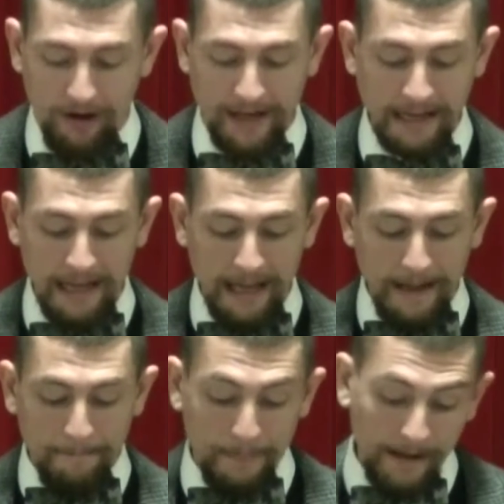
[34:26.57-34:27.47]
And
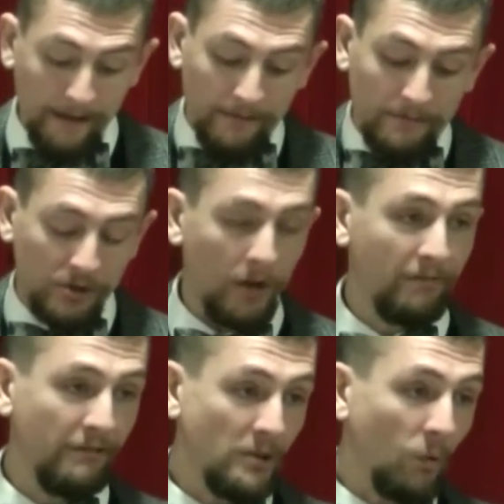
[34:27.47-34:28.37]
Psalm
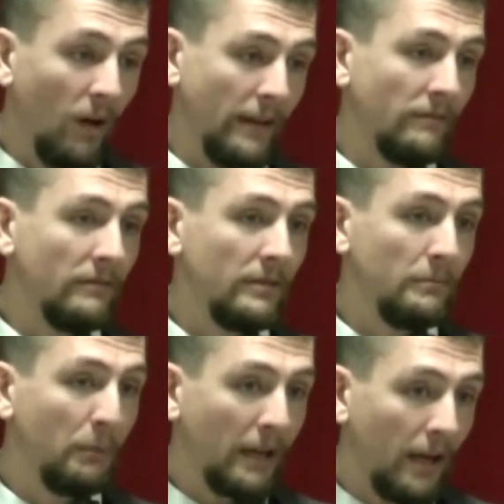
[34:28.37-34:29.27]
51
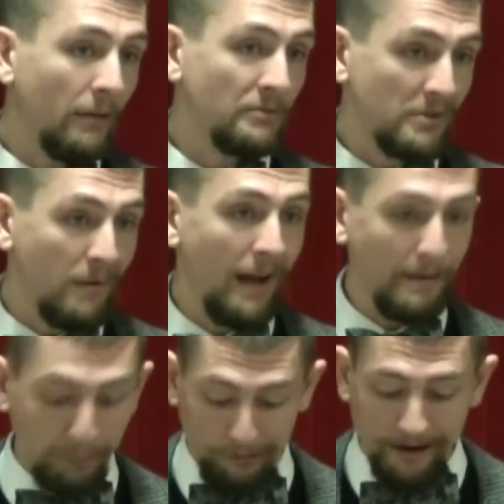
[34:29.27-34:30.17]
becomes my
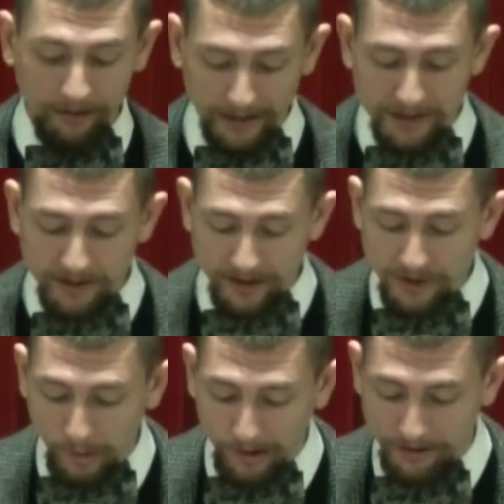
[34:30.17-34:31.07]
prayer. Listen to
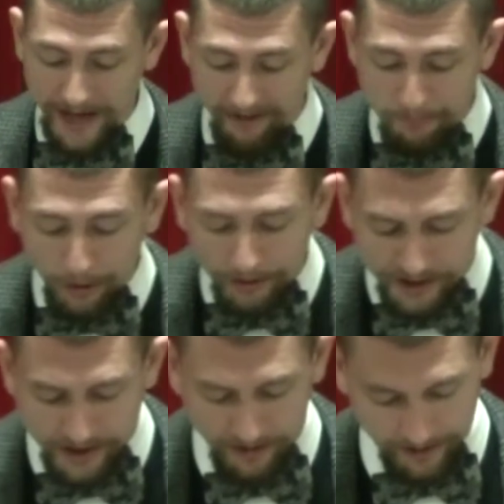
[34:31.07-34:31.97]
these words Have
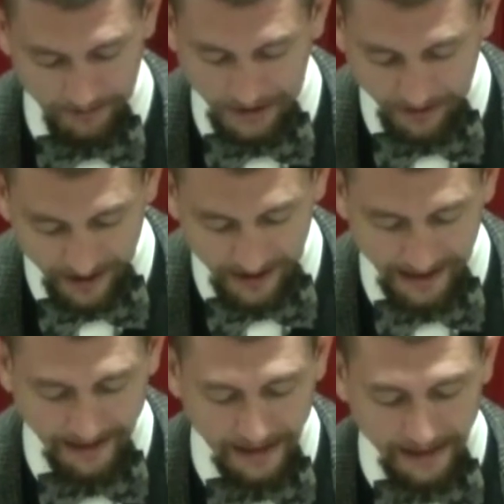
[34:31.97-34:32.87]
mercy on me, O
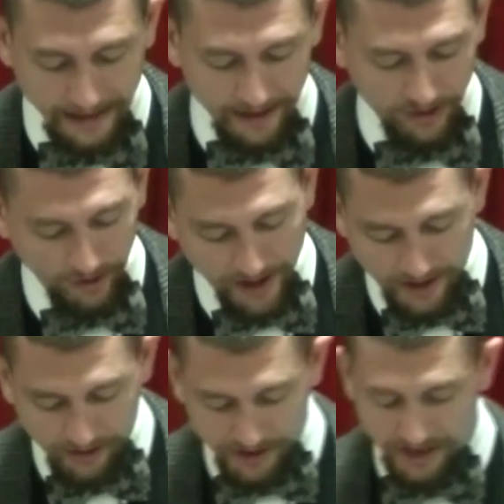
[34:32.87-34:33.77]
God, according to
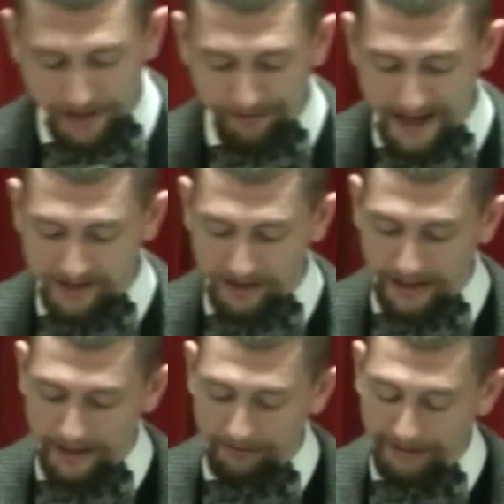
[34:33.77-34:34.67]
your steadfast
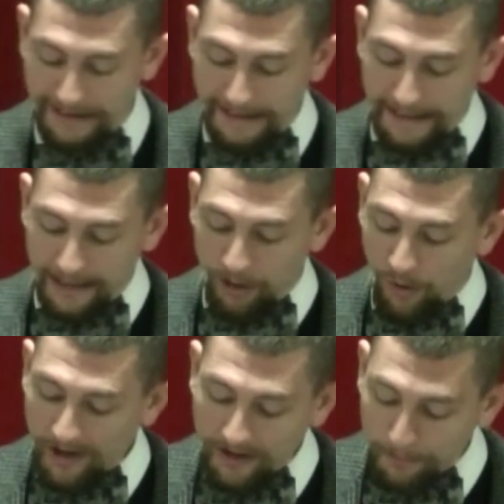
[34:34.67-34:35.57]
love
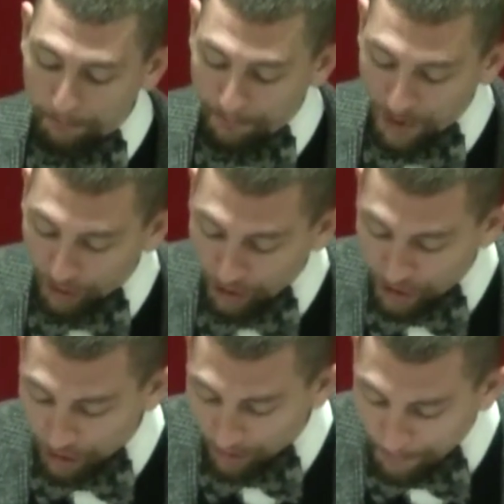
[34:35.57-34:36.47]
According to, the,
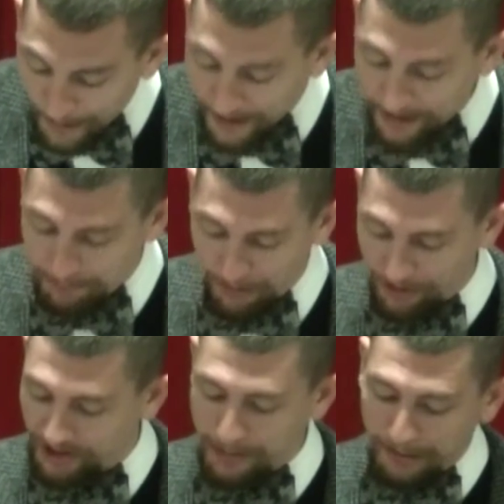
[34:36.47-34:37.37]
to your abundant
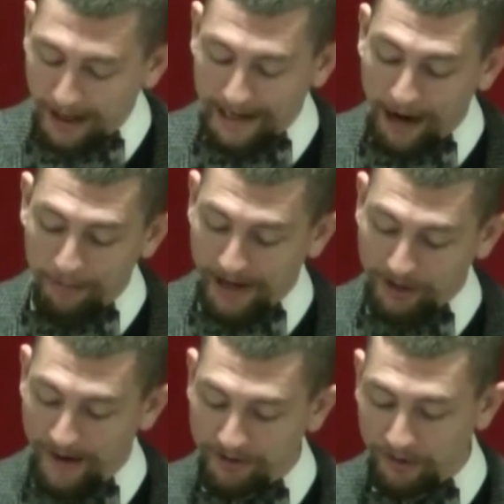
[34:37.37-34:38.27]
mercy, blot out my
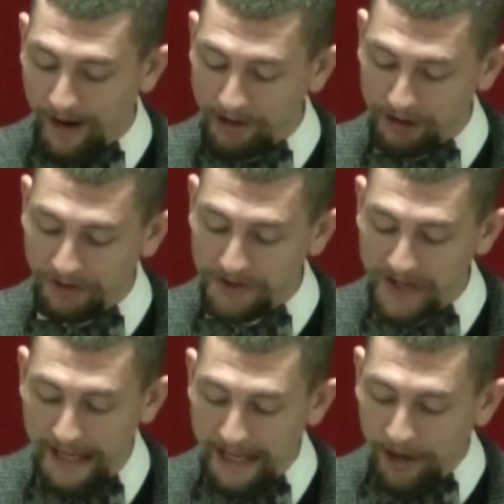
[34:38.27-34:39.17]
transgressions.
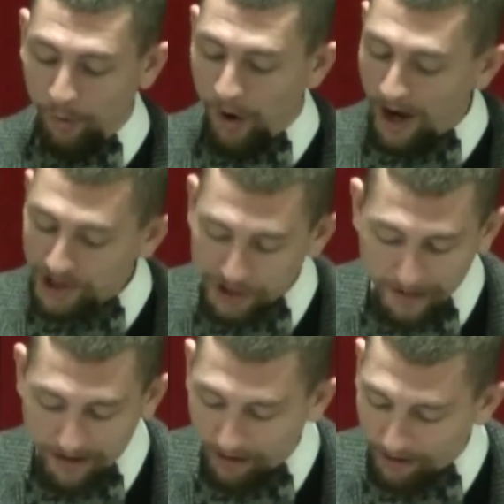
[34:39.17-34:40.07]
Wash
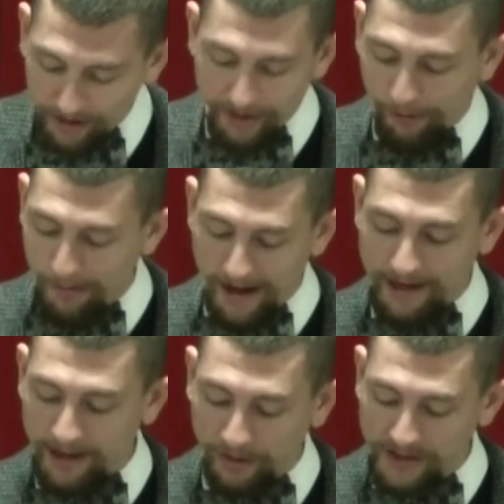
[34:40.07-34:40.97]
me thoroughly from my
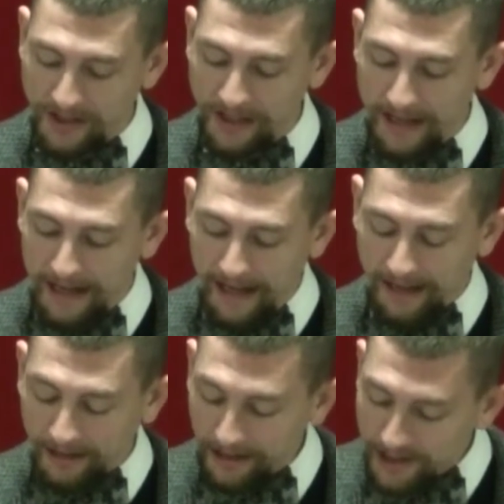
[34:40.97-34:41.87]
iniquity,
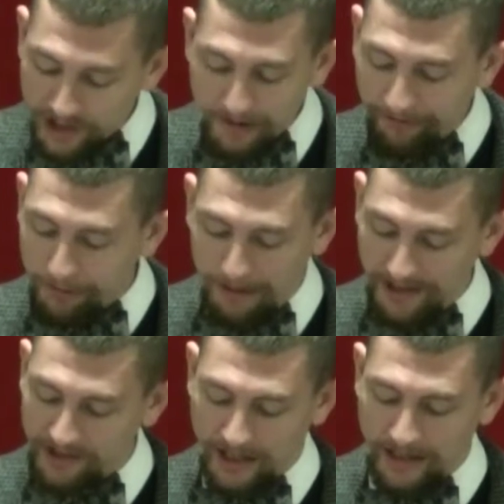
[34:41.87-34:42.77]
and cleanse me from my
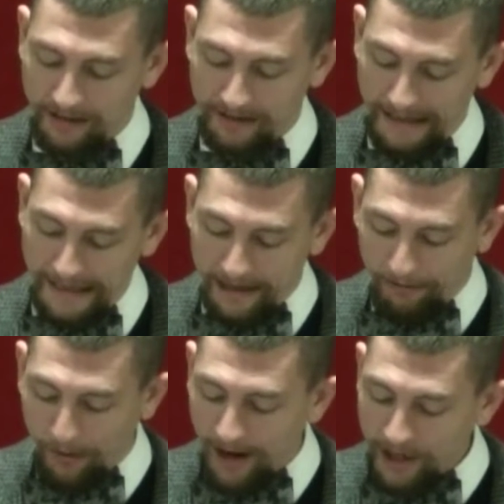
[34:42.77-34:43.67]
sin.
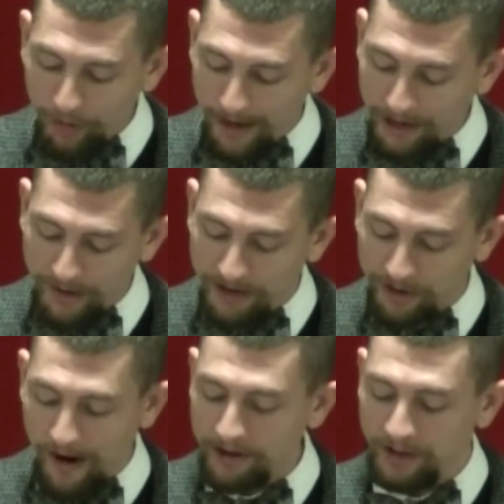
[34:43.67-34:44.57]
For I know my
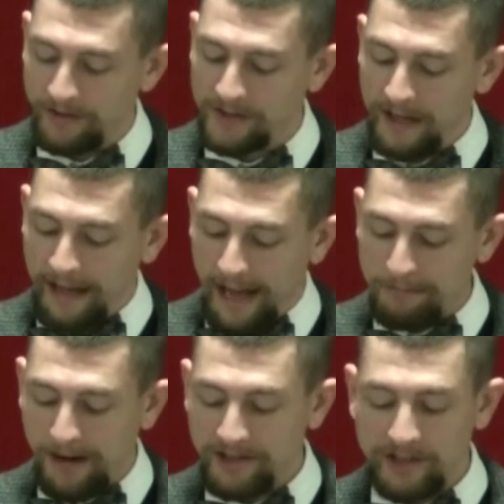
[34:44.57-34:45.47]
transgressions, and
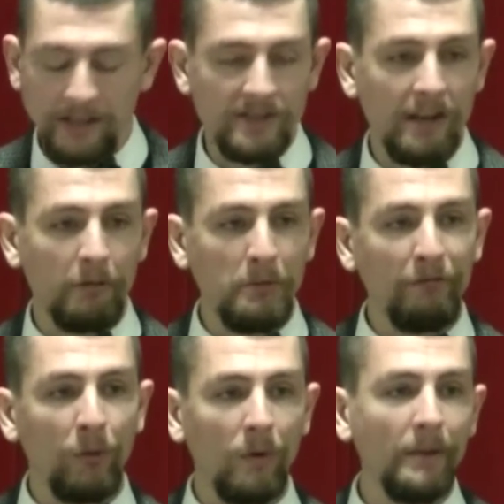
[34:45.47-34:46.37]
my sin is ever
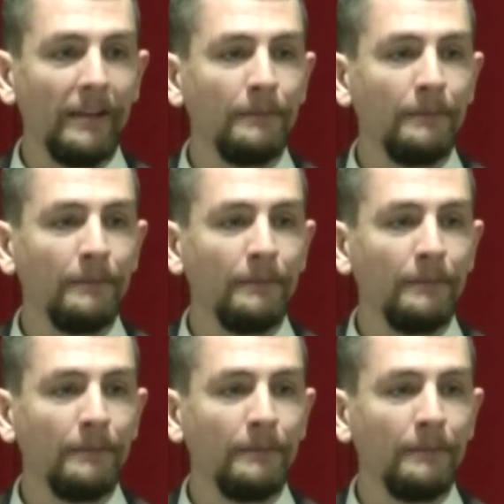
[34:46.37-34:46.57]
before me.